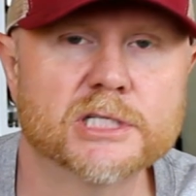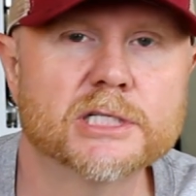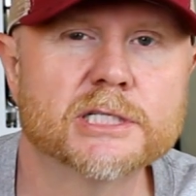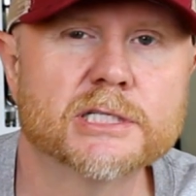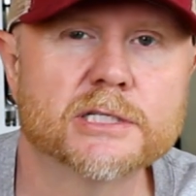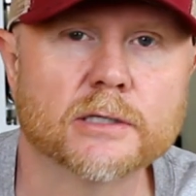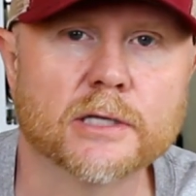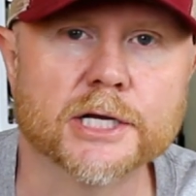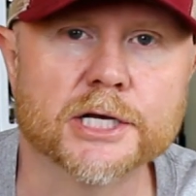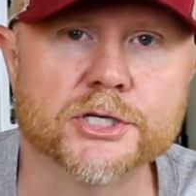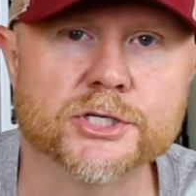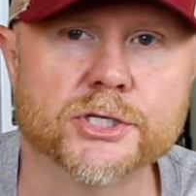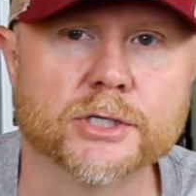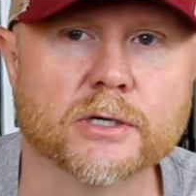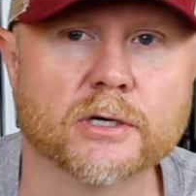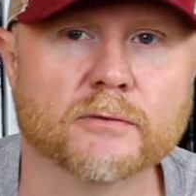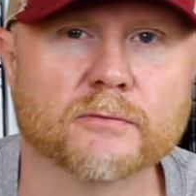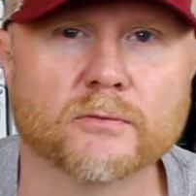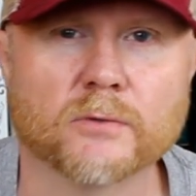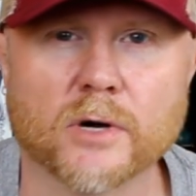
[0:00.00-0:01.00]

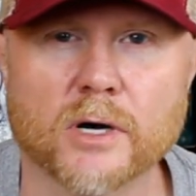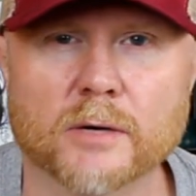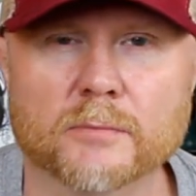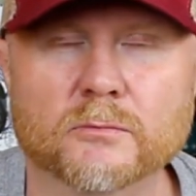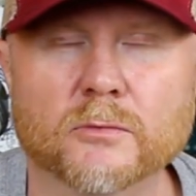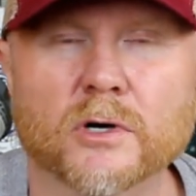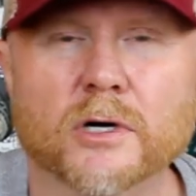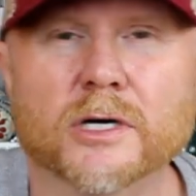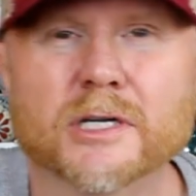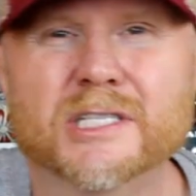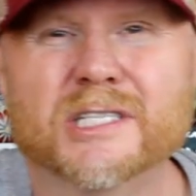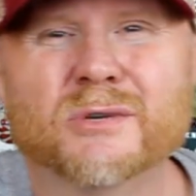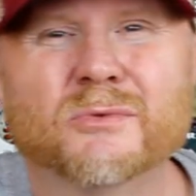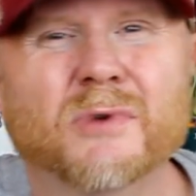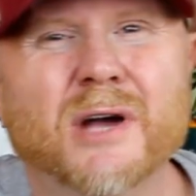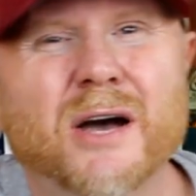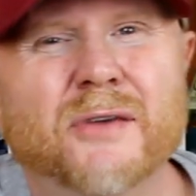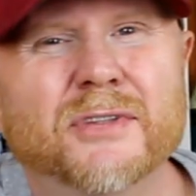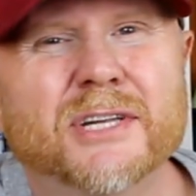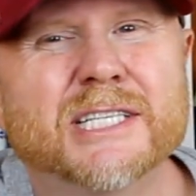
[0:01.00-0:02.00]
distillation of rum was
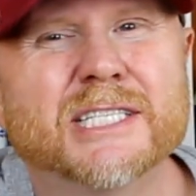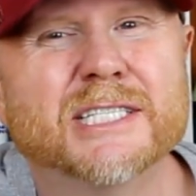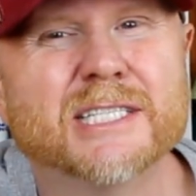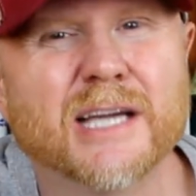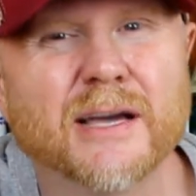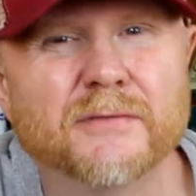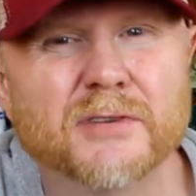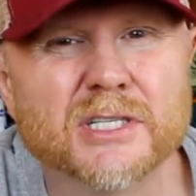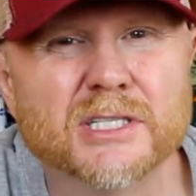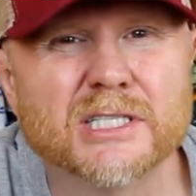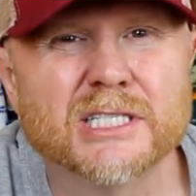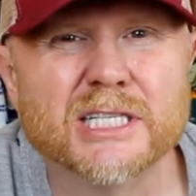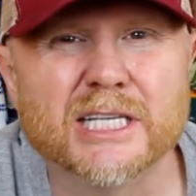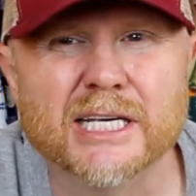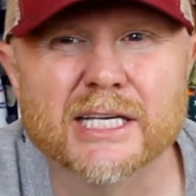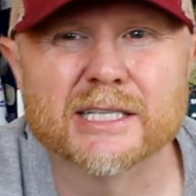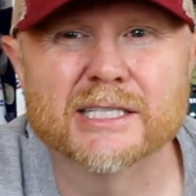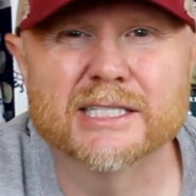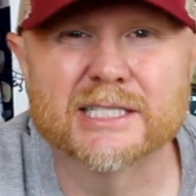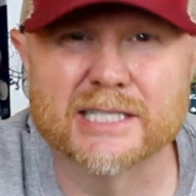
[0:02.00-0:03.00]
around the
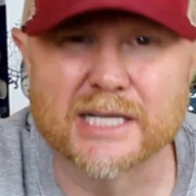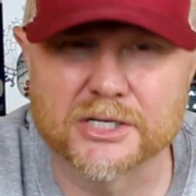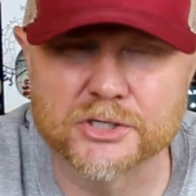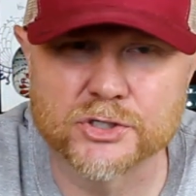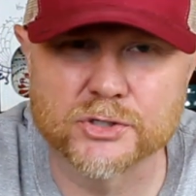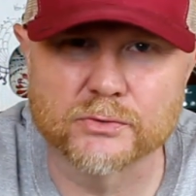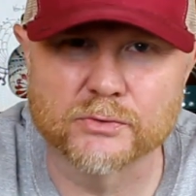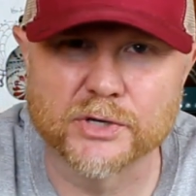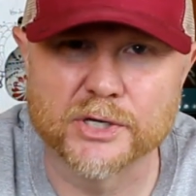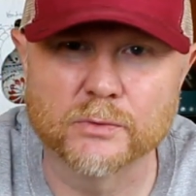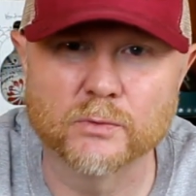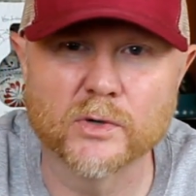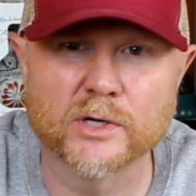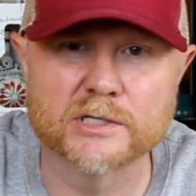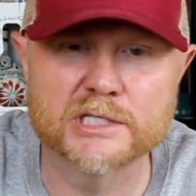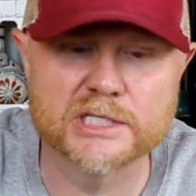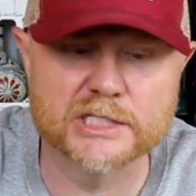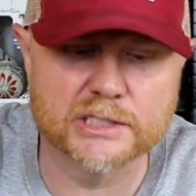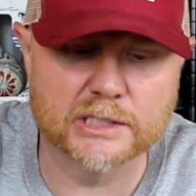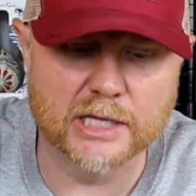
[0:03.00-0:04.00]
17th century, where
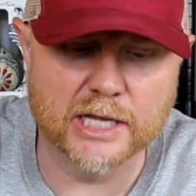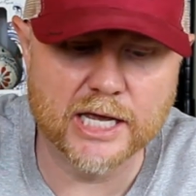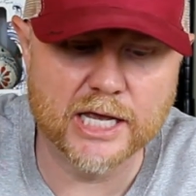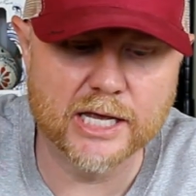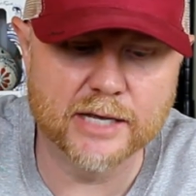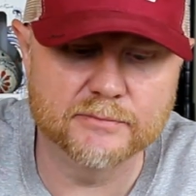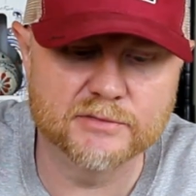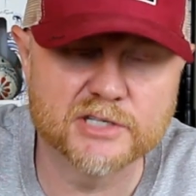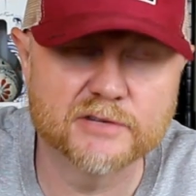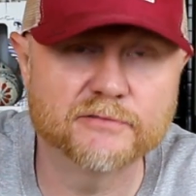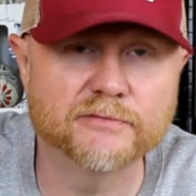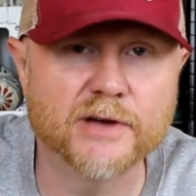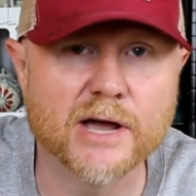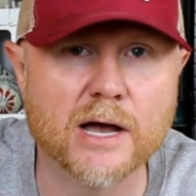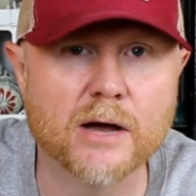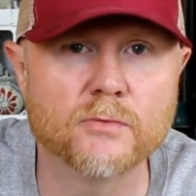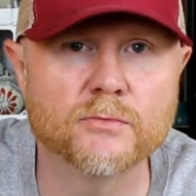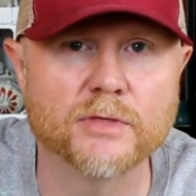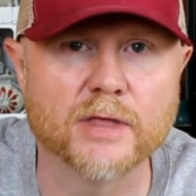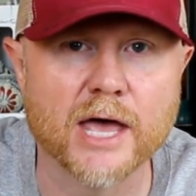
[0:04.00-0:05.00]
slaves
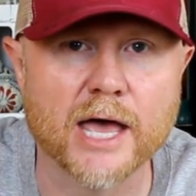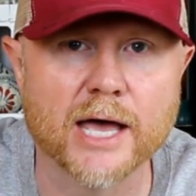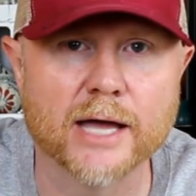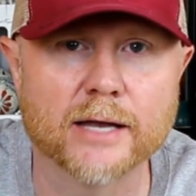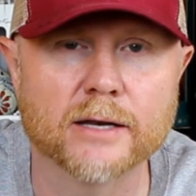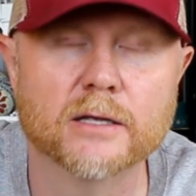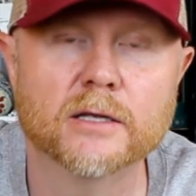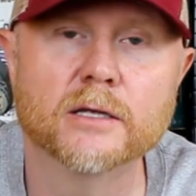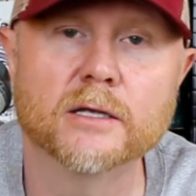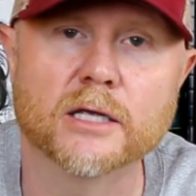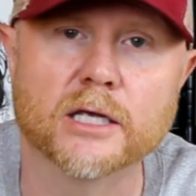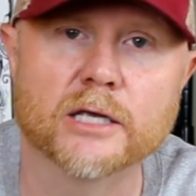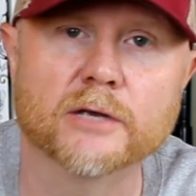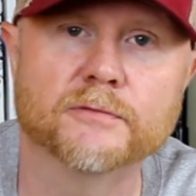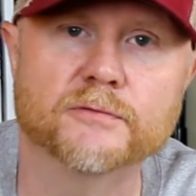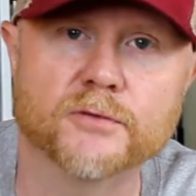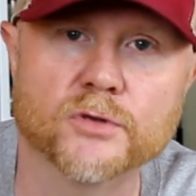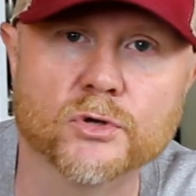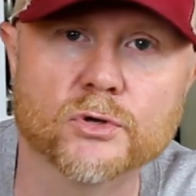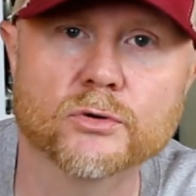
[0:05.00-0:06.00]
found that
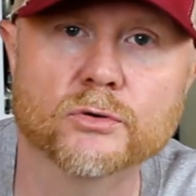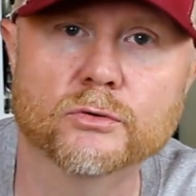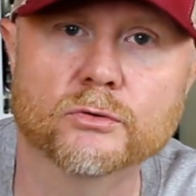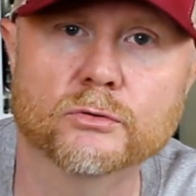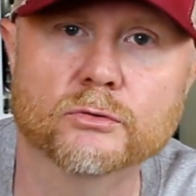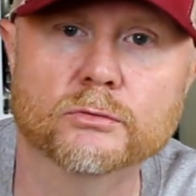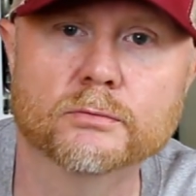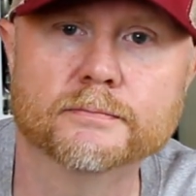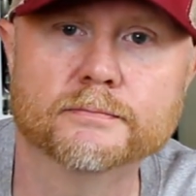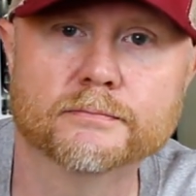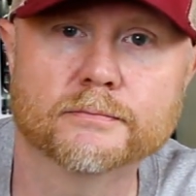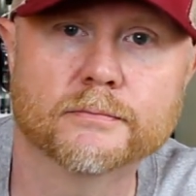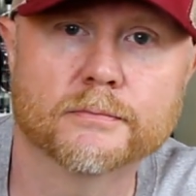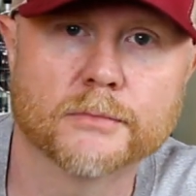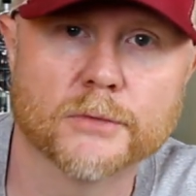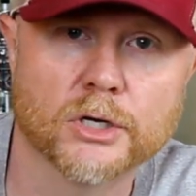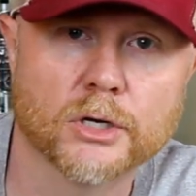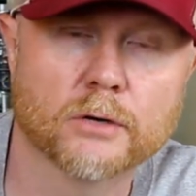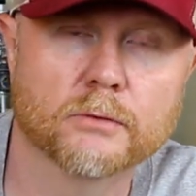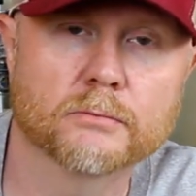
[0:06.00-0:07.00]
if you
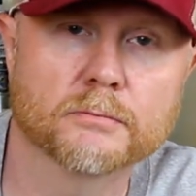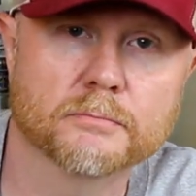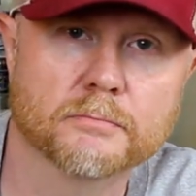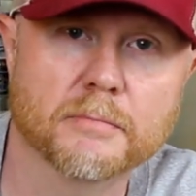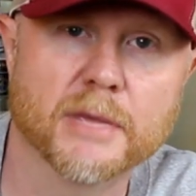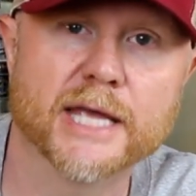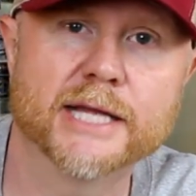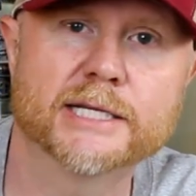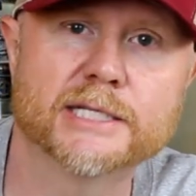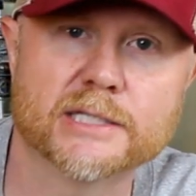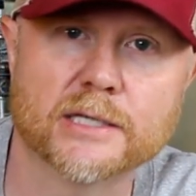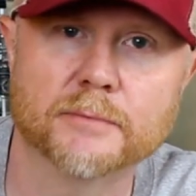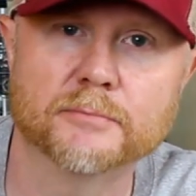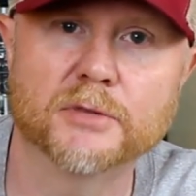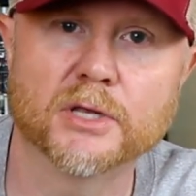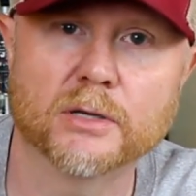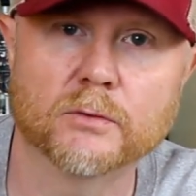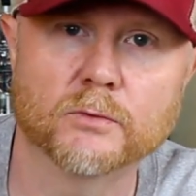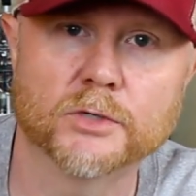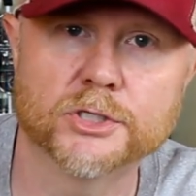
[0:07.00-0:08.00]
make
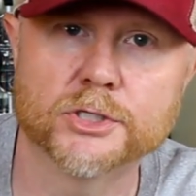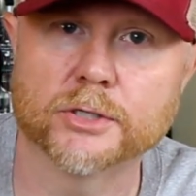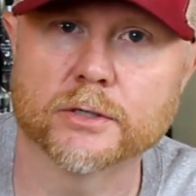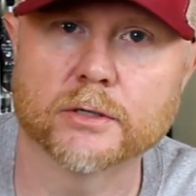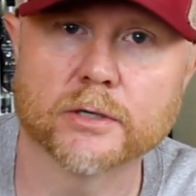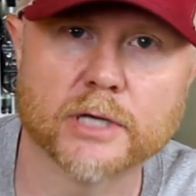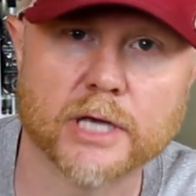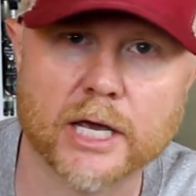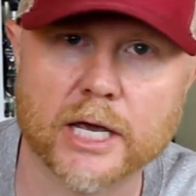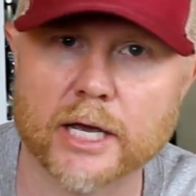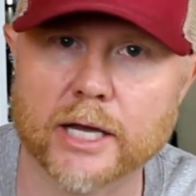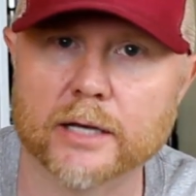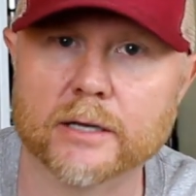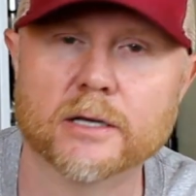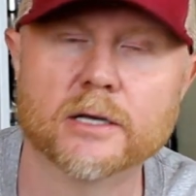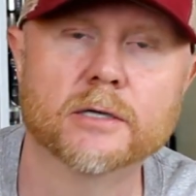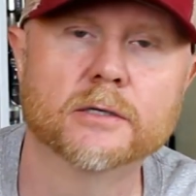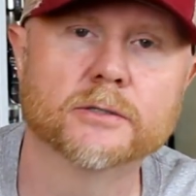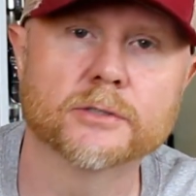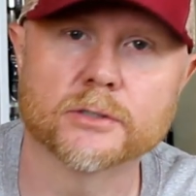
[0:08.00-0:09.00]
something with sugarcane,
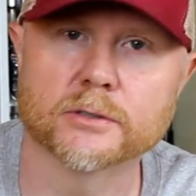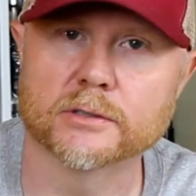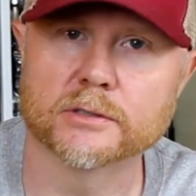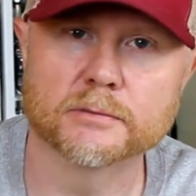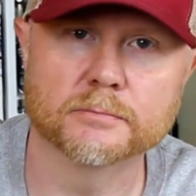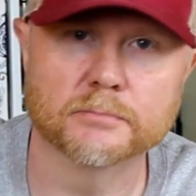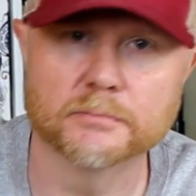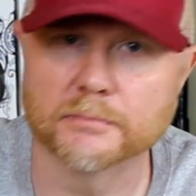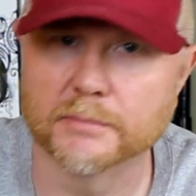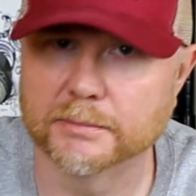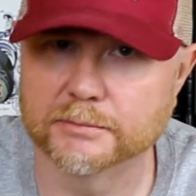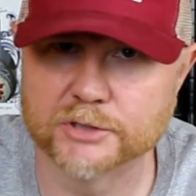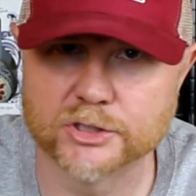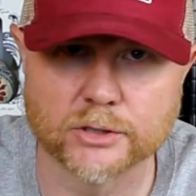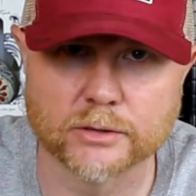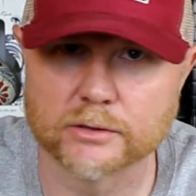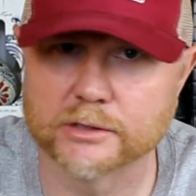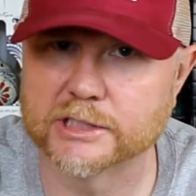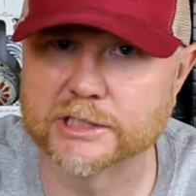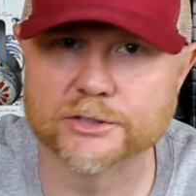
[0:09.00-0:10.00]

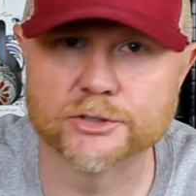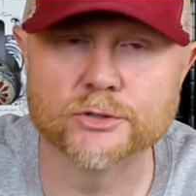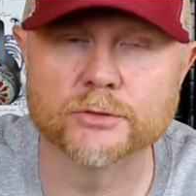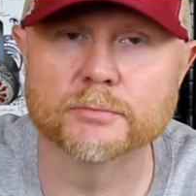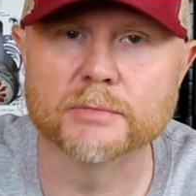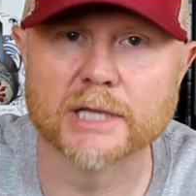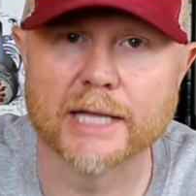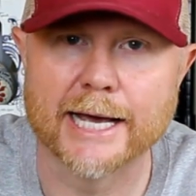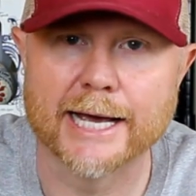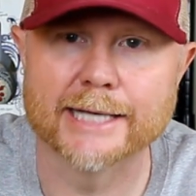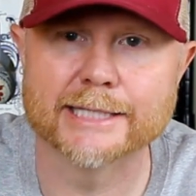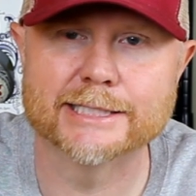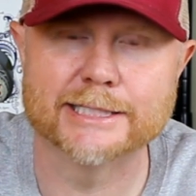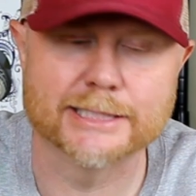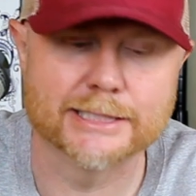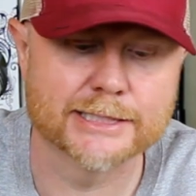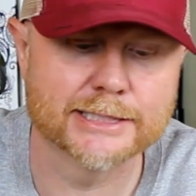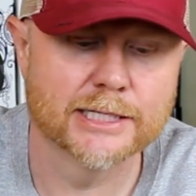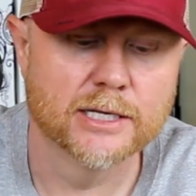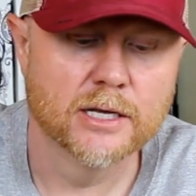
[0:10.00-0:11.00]
turns into
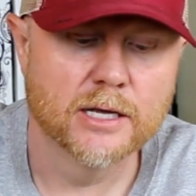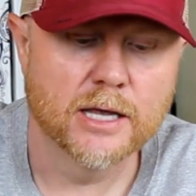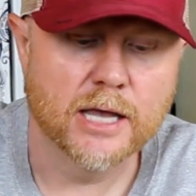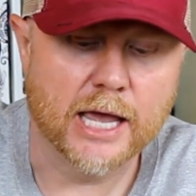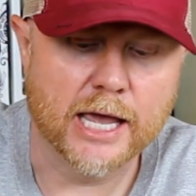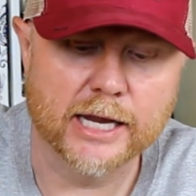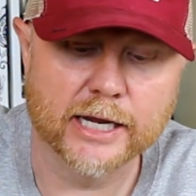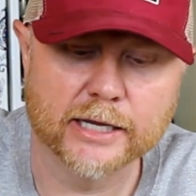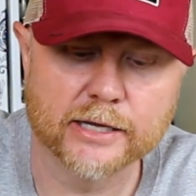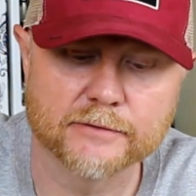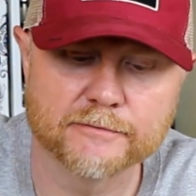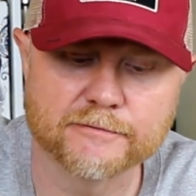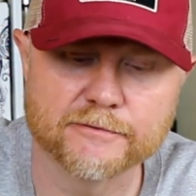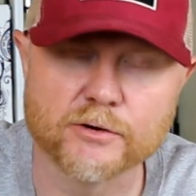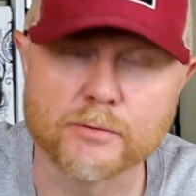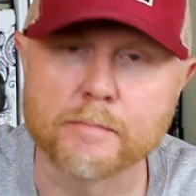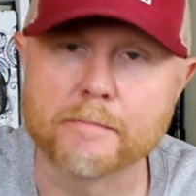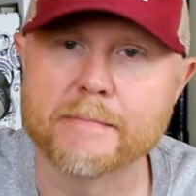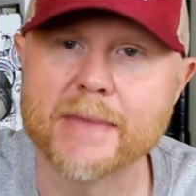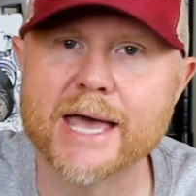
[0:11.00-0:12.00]
molasses, and it can
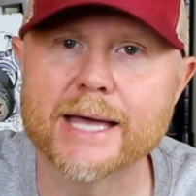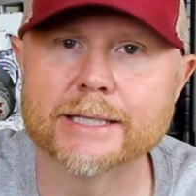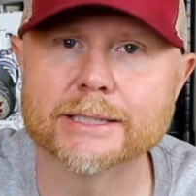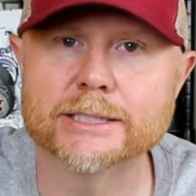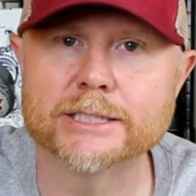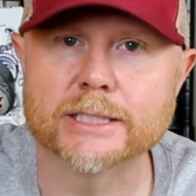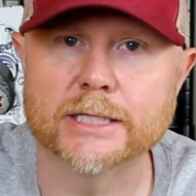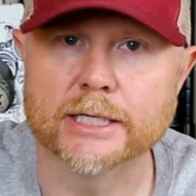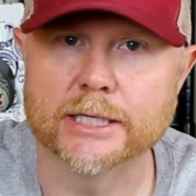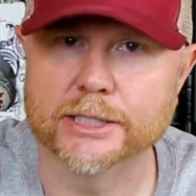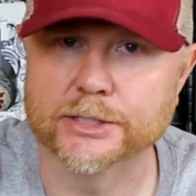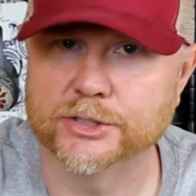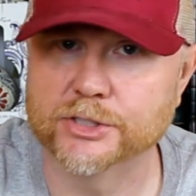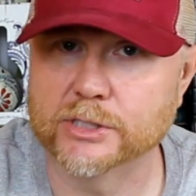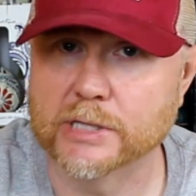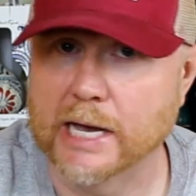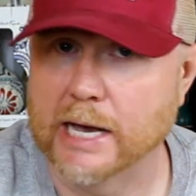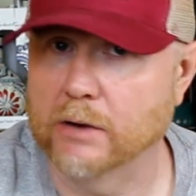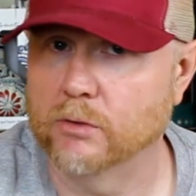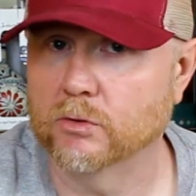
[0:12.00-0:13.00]
ferment
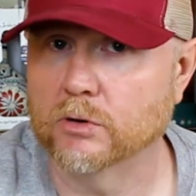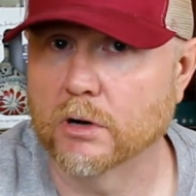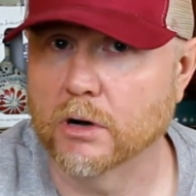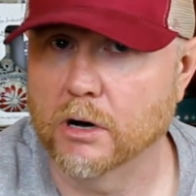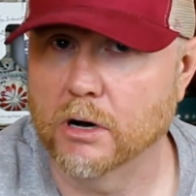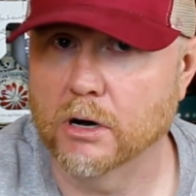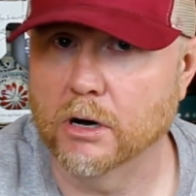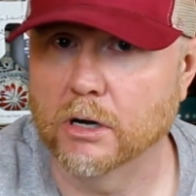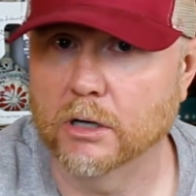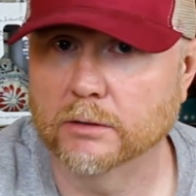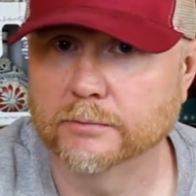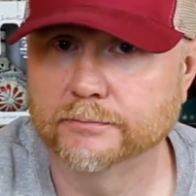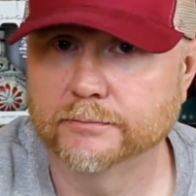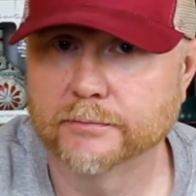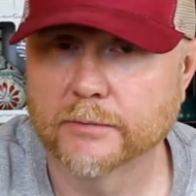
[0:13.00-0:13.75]
into alcohol.